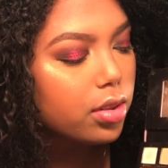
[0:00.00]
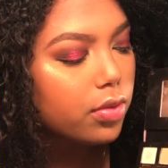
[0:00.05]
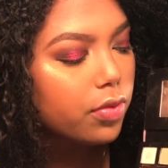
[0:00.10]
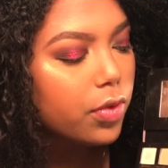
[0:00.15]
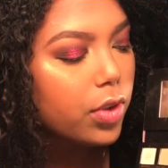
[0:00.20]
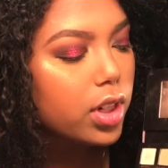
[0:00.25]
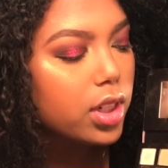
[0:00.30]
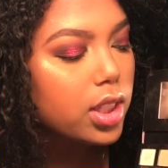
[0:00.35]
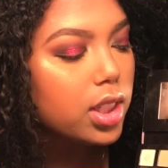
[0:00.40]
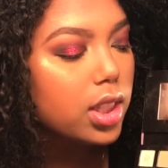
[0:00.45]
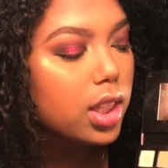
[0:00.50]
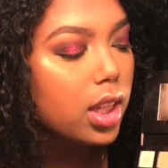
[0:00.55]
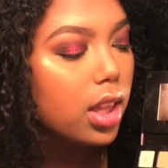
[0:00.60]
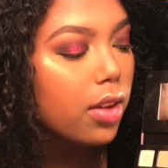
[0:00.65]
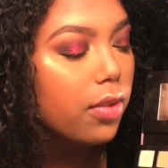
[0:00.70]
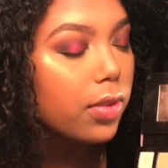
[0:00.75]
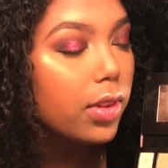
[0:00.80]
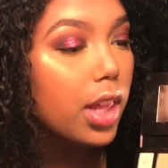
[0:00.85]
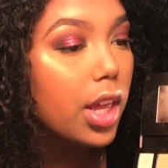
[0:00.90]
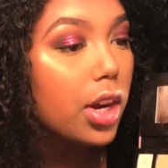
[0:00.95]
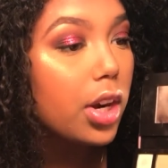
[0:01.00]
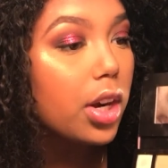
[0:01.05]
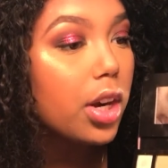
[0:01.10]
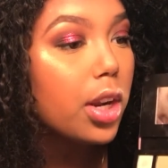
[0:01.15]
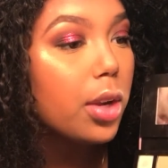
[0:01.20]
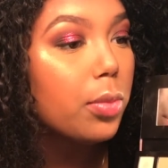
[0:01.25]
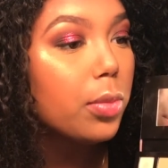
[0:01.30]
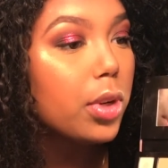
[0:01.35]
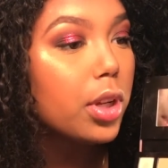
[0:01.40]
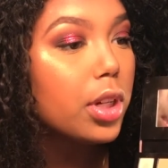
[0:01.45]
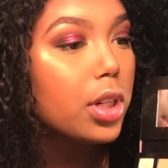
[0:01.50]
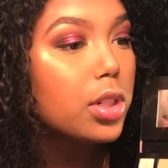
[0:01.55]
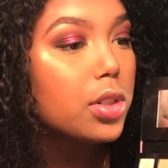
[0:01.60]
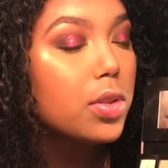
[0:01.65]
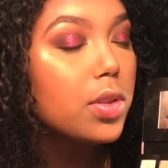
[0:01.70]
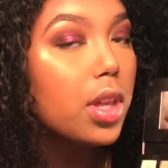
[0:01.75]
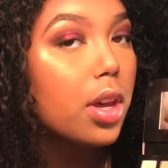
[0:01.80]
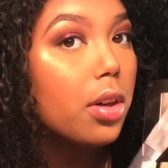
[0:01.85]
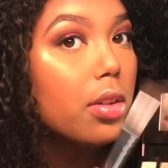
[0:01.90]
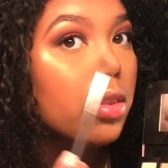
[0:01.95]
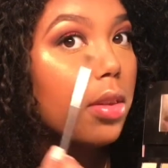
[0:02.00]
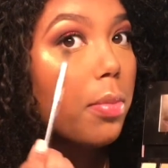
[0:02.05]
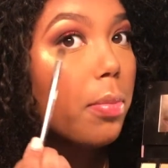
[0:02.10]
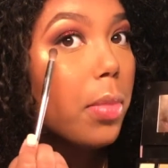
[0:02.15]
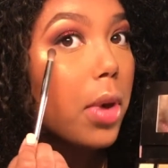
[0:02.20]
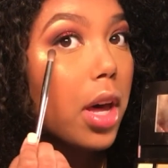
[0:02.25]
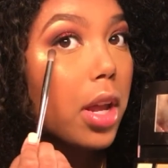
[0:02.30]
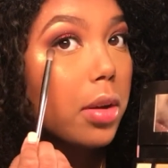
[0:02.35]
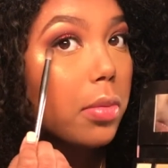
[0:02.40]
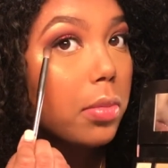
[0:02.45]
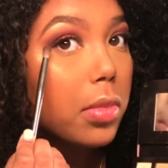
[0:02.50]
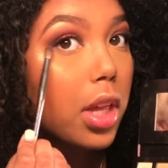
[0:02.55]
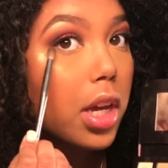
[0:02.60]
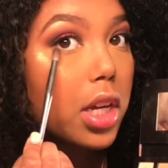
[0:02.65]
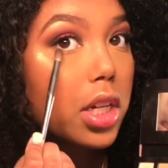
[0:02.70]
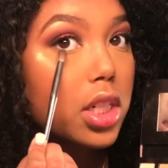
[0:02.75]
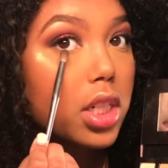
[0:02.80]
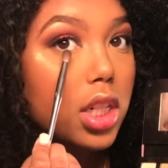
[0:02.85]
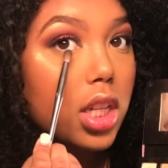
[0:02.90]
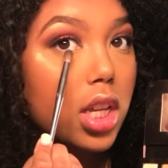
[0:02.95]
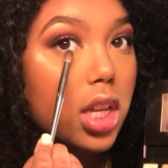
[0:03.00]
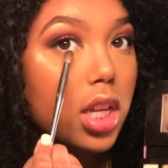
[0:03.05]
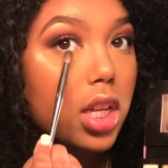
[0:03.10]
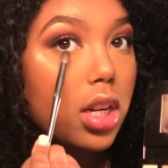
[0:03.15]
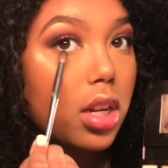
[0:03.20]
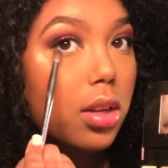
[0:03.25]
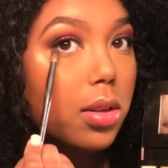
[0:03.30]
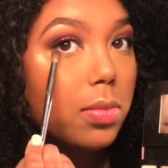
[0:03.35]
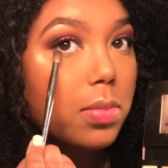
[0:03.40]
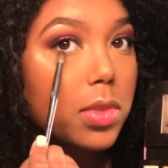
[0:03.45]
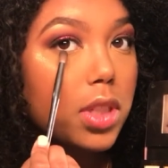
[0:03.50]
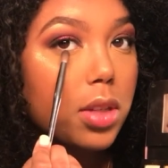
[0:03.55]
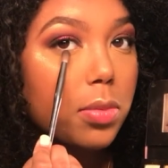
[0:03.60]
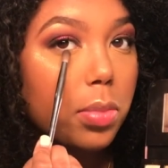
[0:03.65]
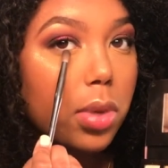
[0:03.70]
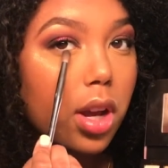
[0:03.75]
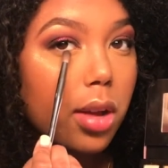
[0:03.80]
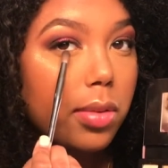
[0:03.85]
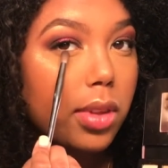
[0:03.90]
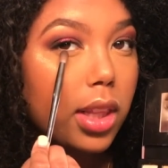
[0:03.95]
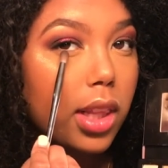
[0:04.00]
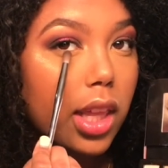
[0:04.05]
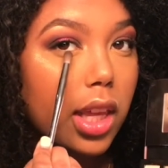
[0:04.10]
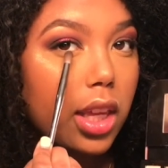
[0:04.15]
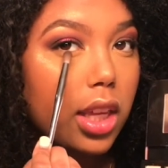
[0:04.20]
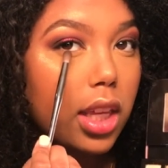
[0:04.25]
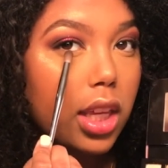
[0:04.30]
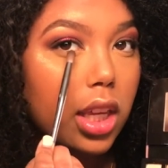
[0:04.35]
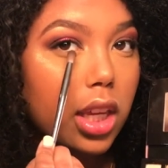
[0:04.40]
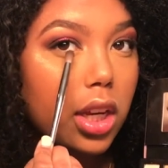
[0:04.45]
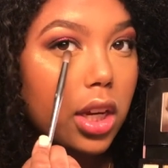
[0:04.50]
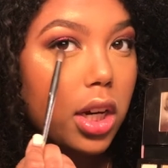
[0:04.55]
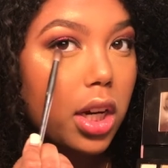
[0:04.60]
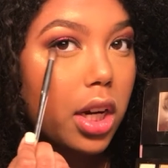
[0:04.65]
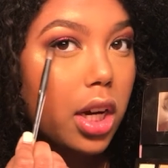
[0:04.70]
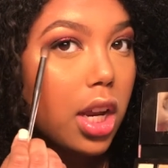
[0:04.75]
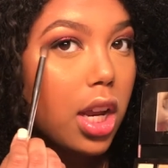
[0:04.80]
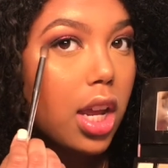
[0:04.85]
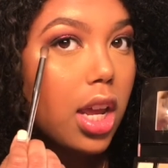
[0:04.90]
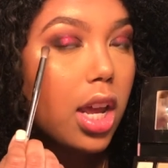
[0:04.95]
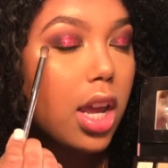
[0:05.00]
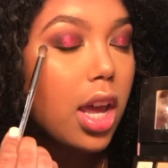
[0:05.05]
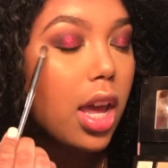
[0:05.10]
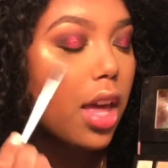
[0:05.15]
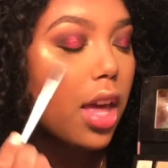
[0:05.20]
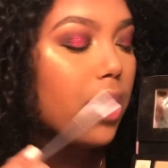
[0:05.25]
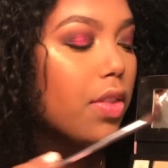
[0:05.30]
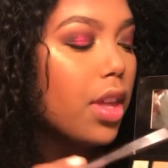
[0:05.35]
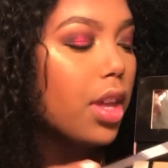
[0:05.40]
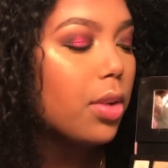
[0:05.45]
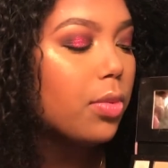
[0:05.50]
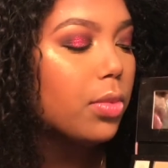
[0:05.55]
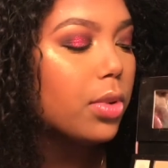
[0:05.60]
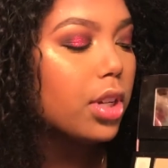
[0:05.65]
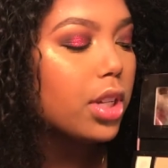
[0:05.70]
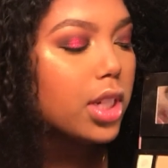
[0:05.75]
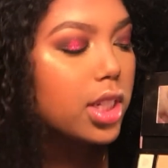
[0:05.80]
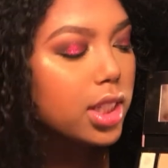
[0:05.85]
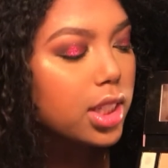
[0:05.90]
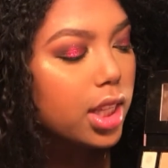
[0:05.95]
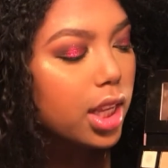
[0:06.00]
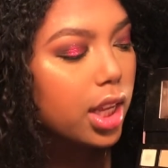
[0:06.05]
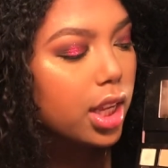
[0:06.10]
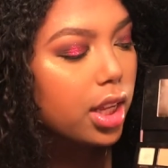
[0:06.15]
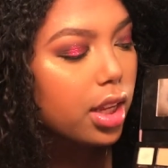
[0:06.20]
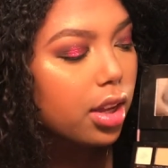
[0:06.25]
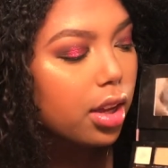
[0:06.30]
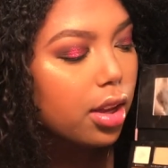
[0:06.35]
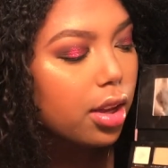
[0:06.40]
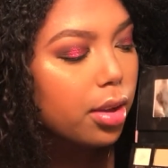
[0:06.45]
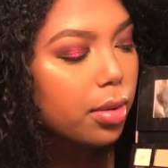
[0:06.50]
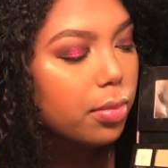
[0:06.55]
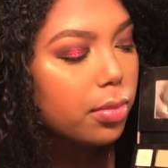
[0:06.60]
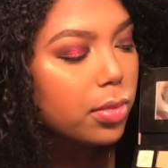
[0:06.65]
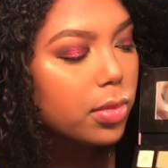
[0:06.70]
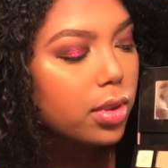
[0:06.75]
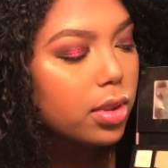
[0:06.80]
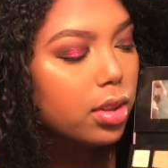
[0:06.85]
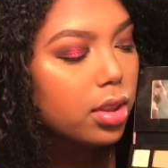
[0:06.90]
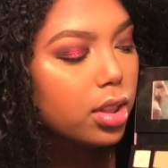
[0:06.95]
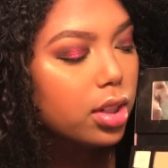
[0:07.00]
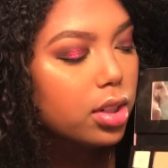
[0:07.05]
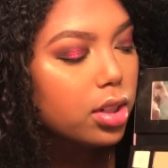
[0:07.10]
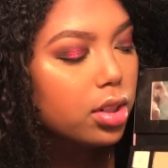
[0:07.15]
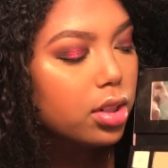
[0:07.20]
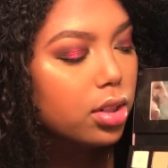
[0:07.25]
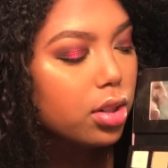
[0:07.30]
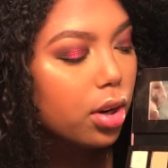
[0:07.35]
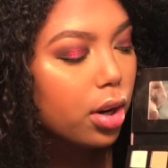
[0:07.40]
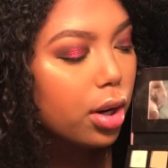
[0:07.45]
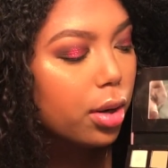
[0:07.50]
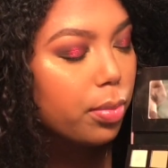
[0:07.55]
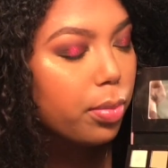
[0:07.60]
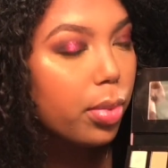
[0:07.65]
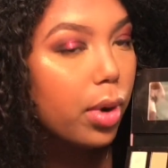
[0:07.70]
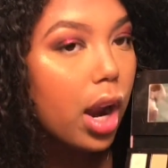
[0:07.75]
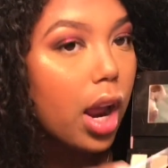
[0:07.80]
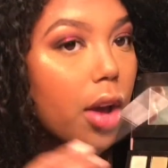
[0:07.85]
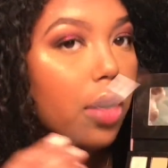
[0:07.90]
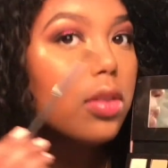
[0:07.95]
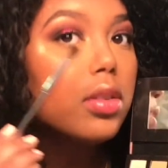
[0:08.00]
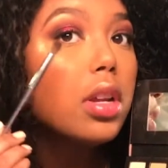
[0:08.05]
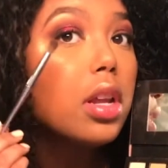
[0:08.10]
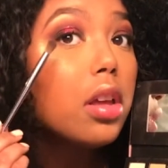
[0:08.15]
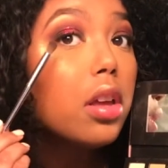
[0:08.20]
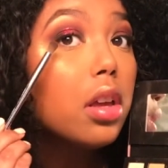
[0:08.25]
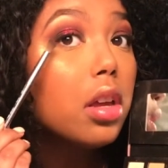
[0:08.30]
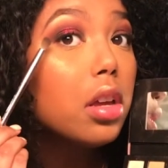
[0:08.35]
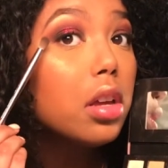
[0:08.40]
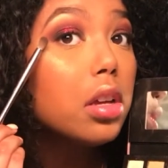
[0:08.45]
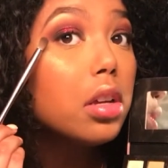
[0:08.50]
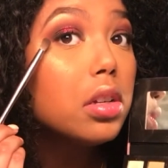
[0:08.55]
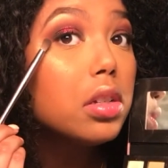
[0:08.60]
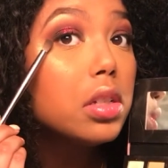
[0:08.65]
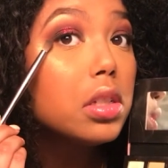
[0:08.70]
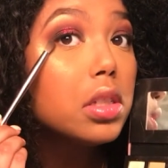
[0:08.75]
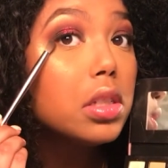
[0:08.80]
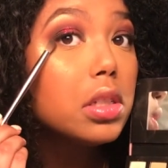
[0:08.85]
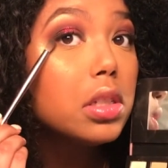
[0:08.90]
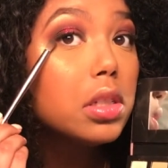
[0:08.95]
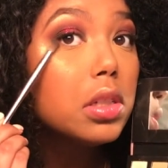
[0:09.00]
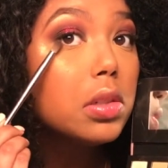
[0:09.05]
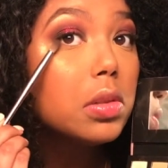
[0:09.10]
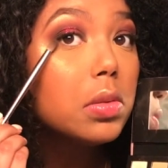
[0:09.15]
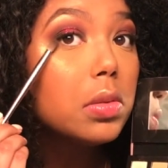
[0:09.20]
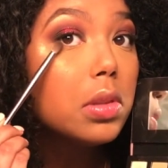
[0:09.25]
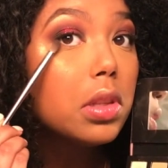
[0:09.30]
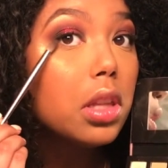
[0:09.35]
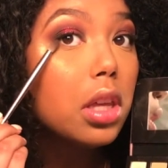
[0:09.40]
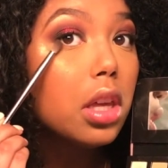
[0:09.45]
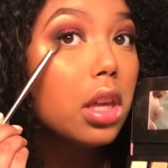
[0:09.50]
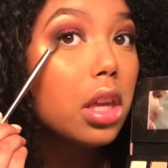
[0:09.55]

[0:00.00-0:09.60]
first Love Letter, and we're gonna do that on the bottom lash line up to probably like here, and then we're gonna take the dark brown and just do the